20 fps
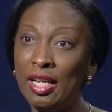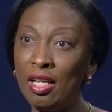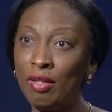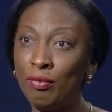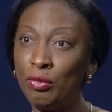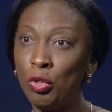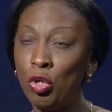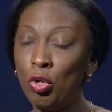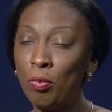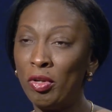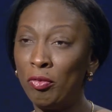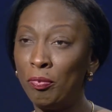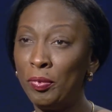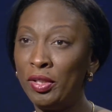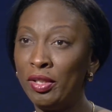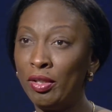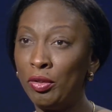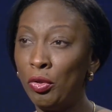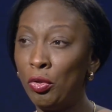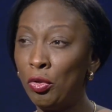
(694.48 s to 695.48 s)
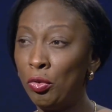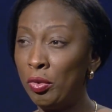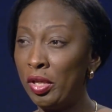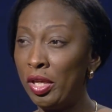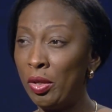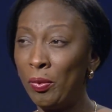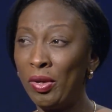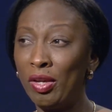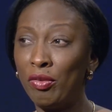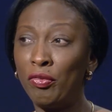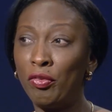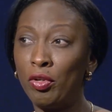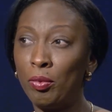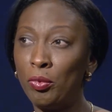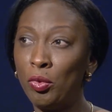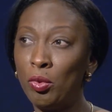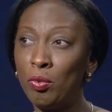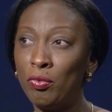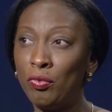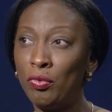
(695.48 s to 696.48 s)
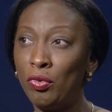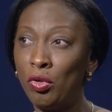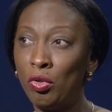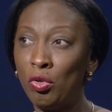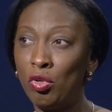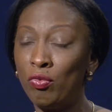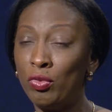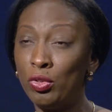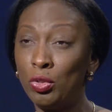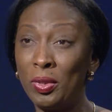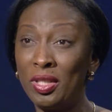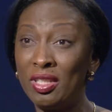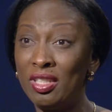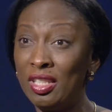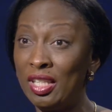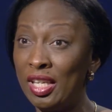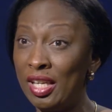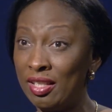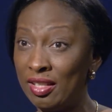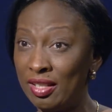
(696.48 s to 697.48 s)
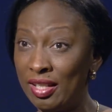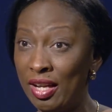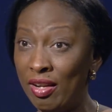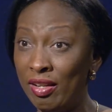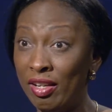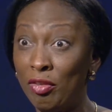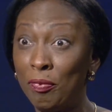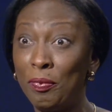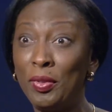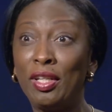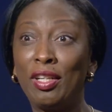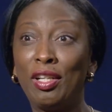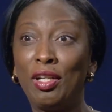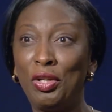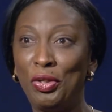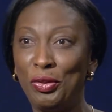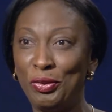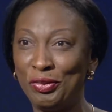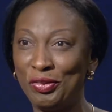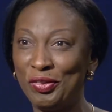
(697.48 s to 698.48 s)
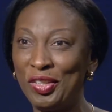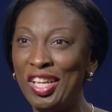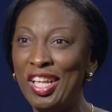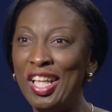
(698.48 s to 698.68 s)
left home. I've been away from home for over 20 years now, and I've been alone.